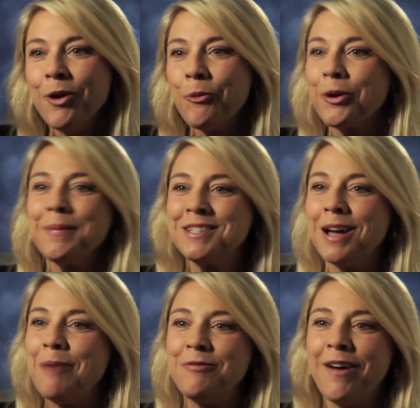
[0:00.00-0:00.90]
We're in the
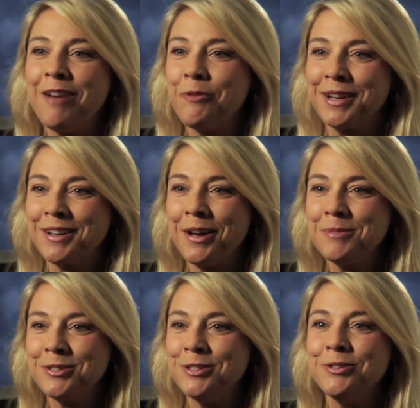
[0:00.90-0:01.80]
top five when it
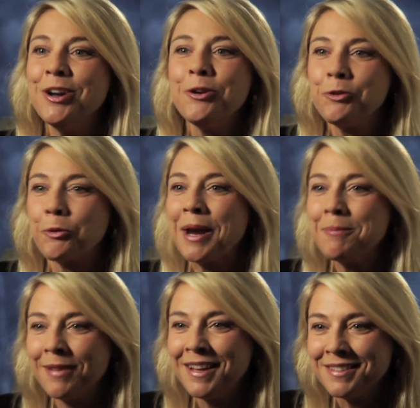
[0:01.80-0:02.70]
comes to great
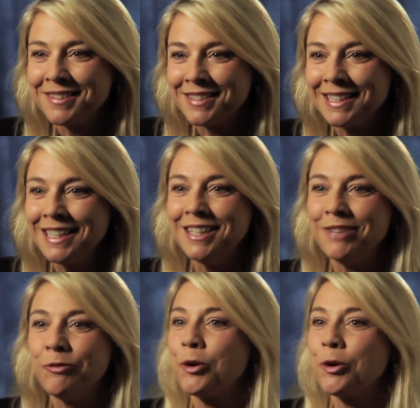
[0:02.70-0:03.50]
places to live.